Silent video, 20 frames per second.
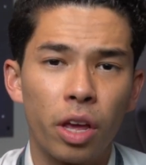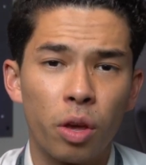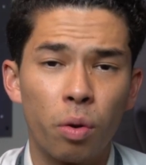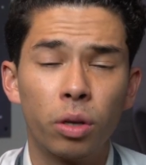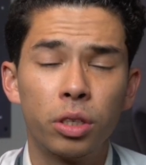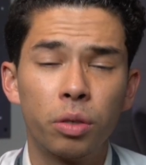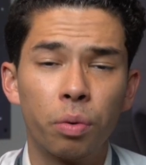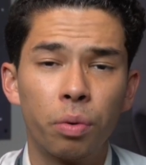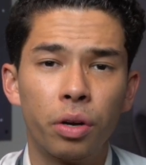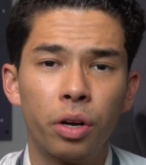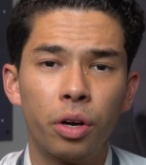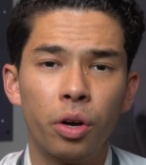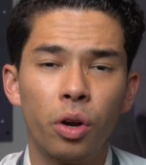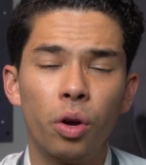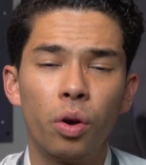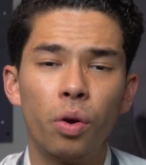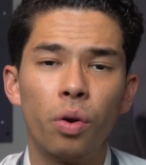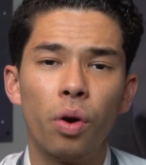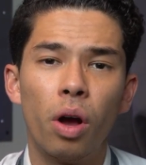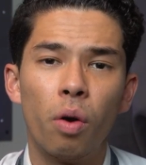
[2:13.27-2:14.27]
You also want to
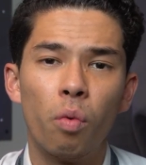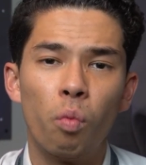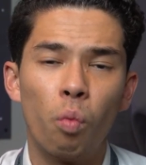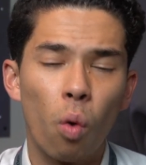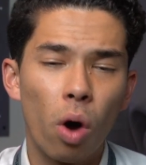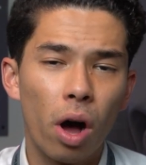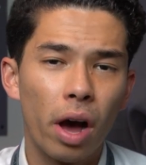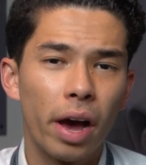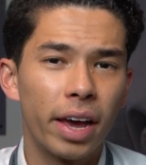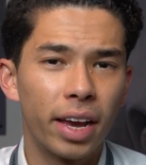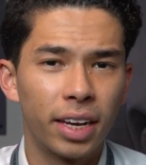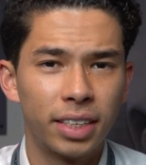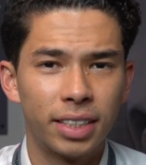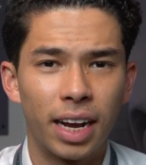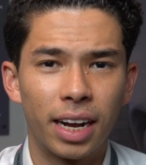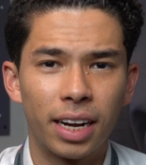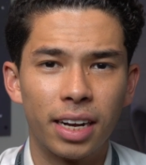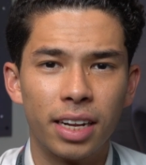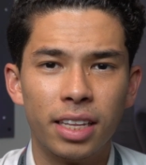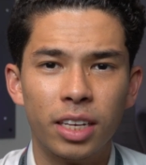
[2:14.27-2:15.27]
know why
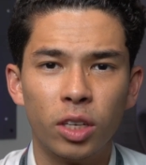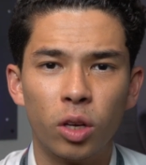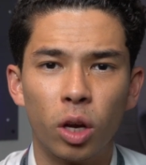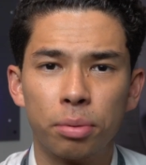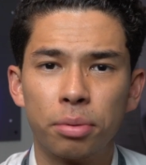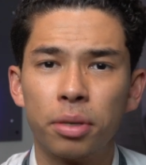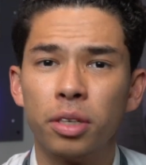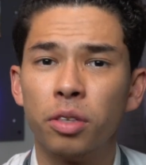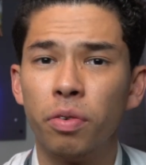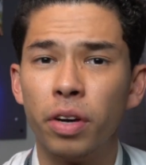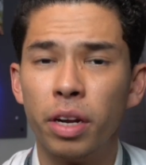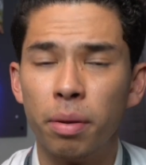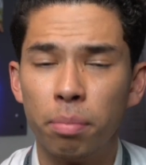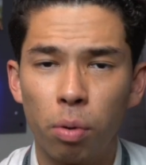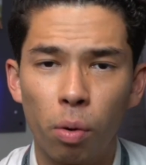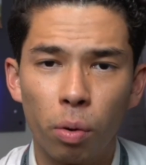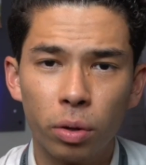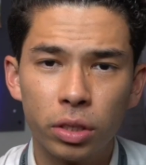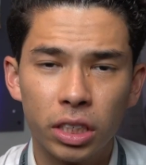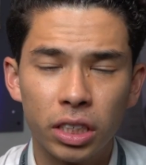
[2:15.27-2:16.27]
exactly these hospitals are really
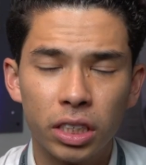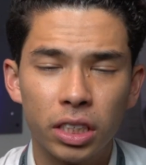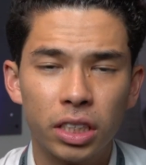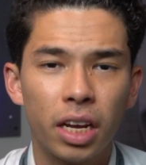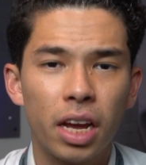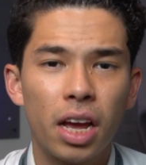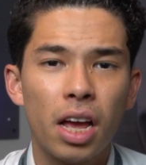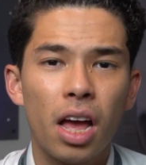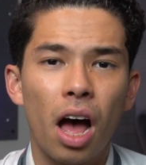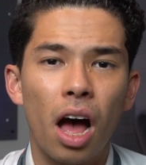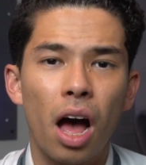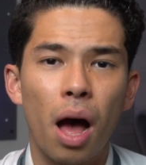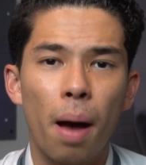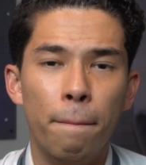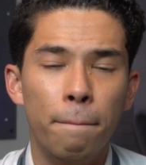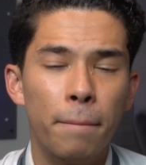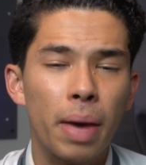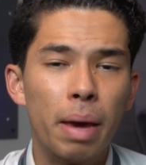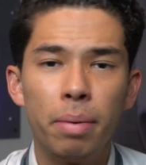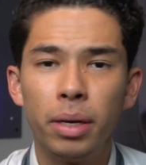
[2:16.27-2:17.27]
important,
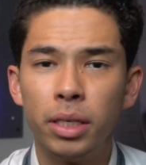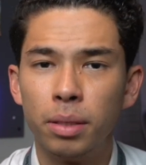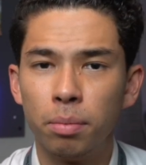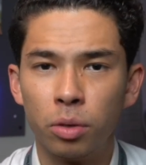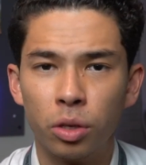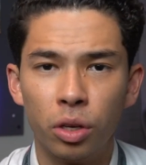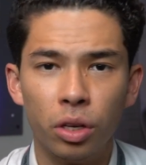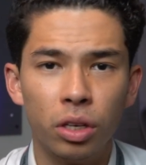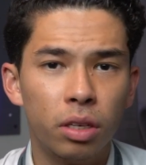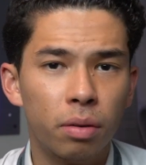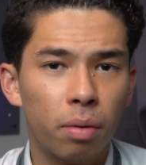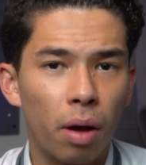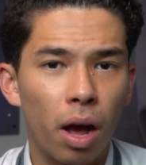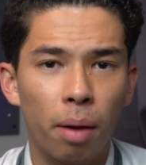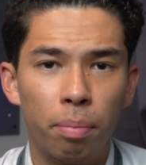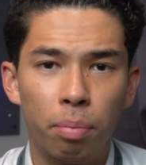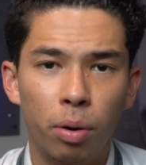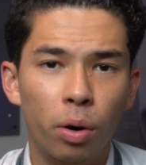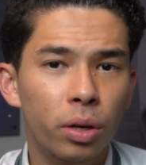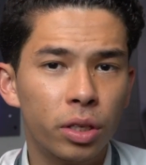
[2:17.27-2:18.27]
maybe some good
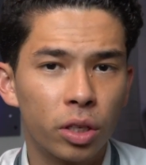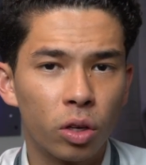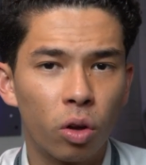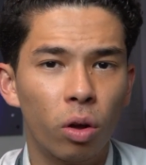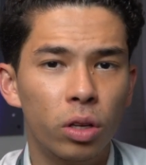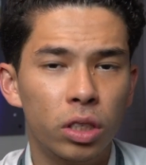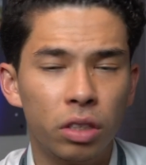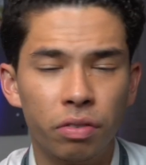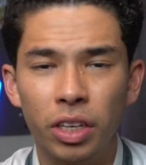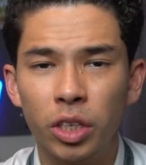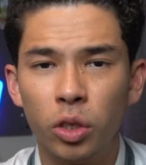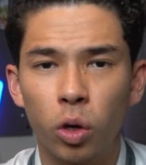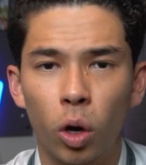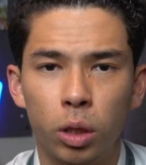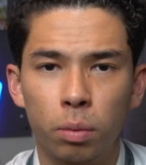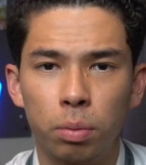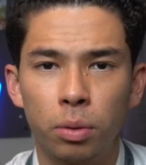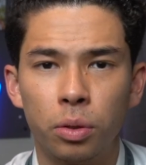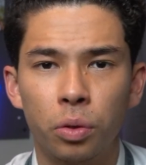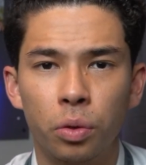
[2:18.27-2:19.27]
pros and cons of each
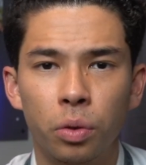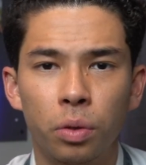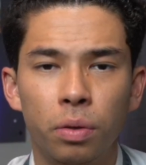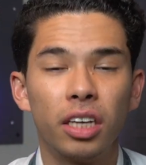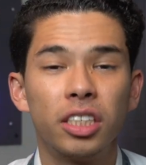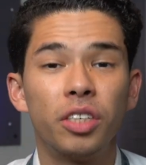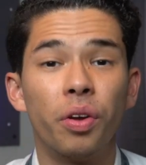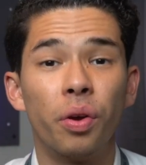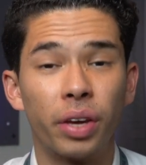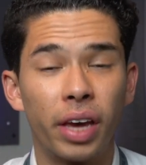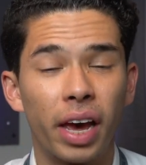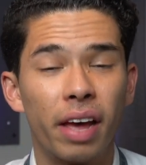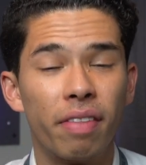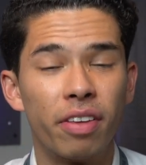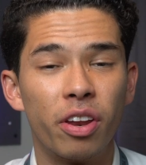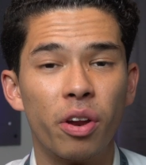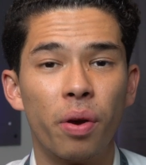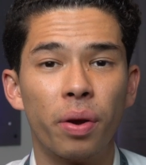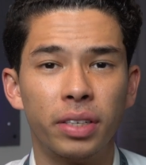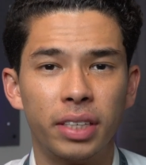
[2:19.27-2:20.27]
hospital. So again,
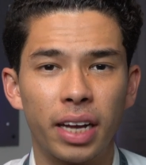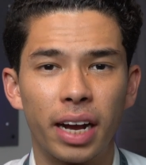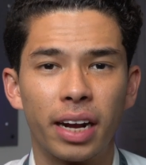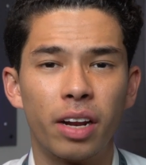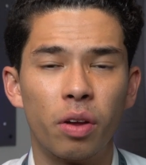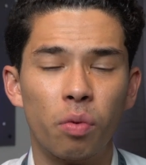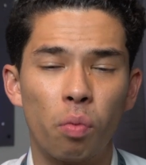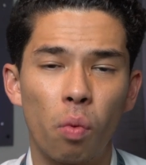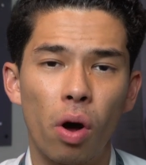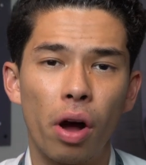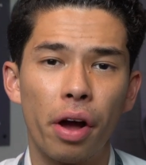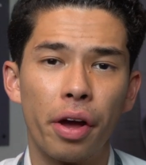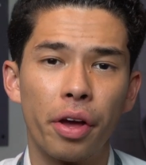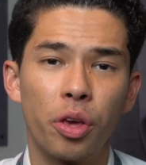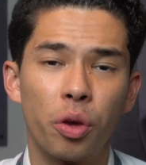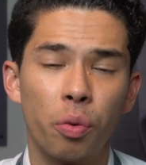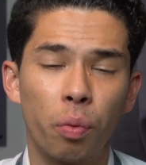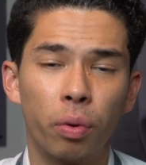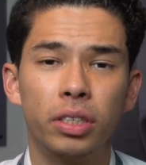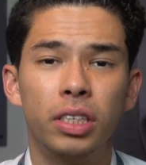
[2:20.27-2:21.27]
they know exactly why
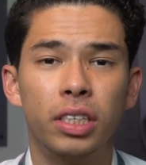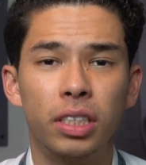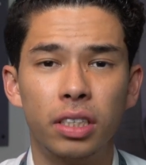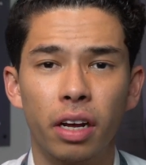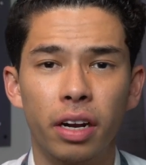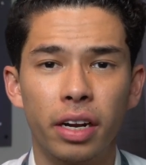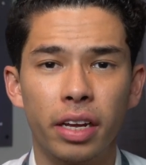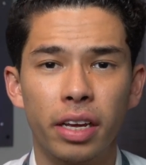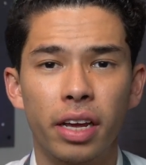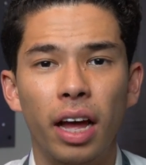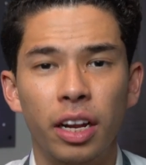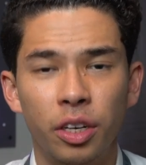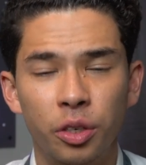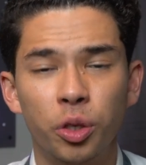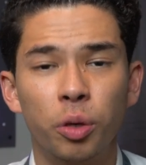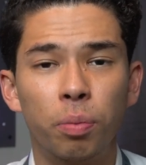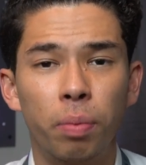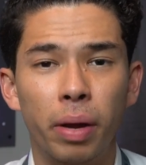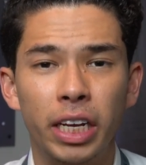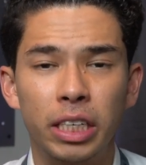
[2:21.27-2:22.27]
you want to study and do
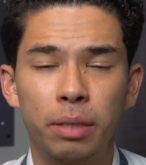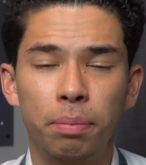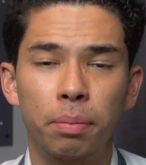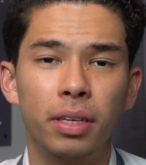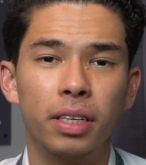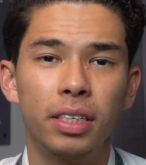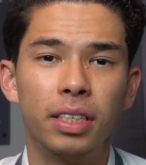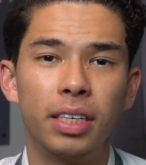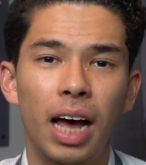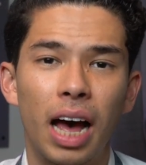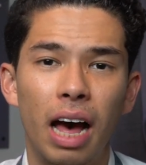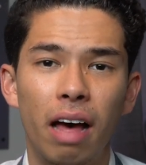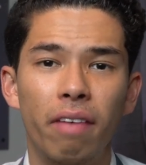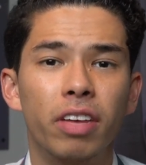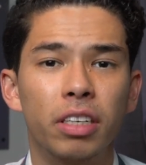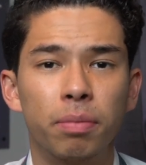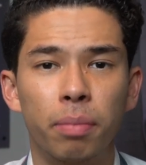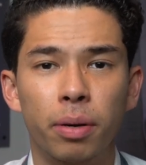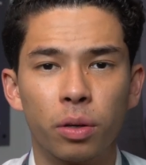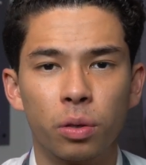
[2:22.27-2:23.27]
your placements at
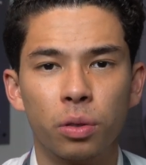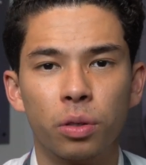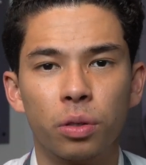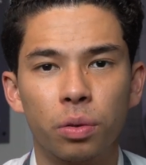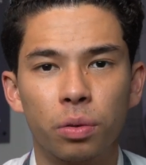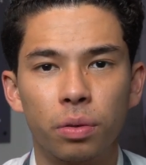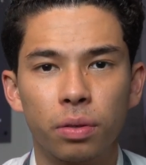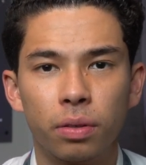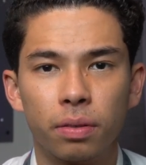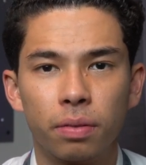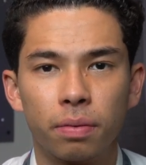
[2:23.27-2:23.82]
this medical school.